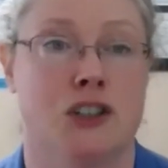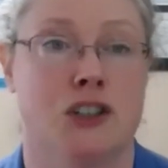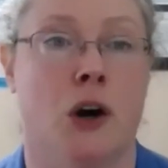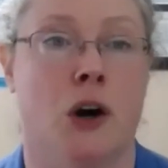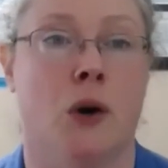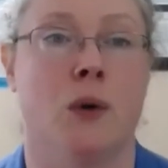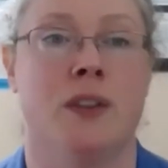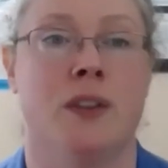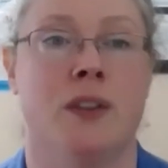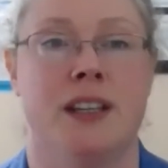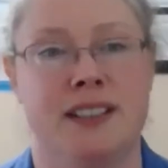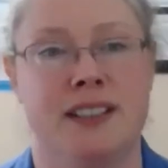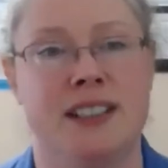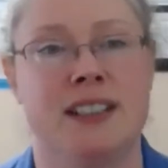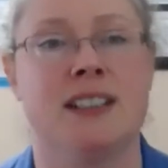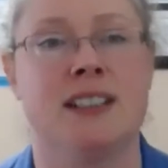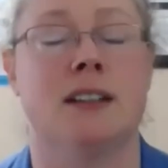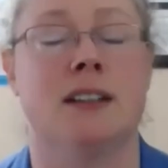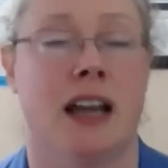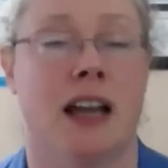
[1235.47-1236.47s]
So
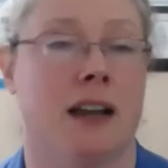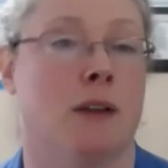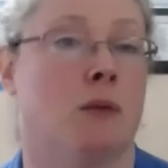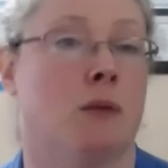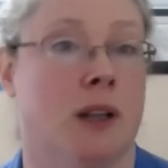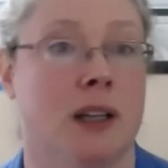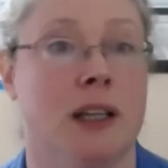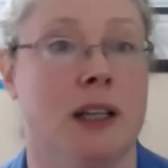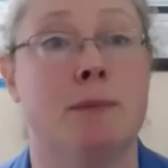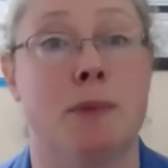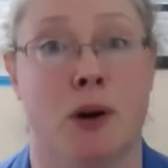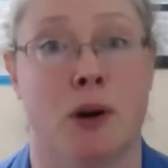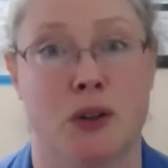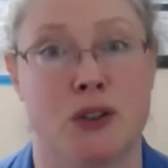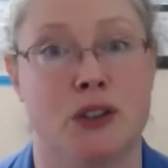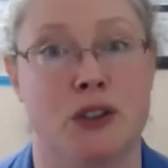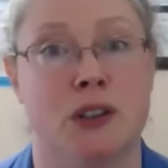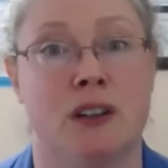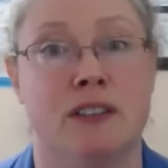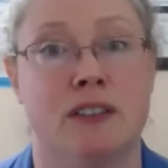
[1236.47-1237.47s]
this is like really
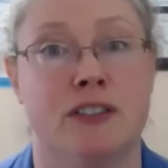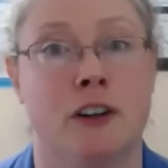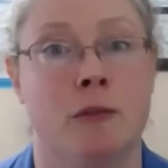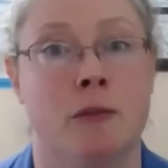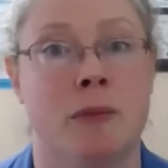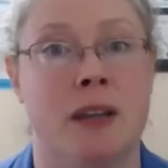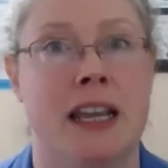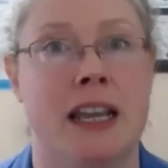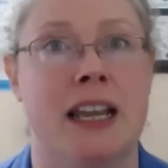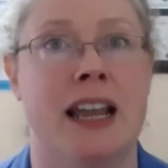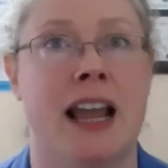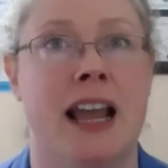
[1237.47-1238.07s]
personal for me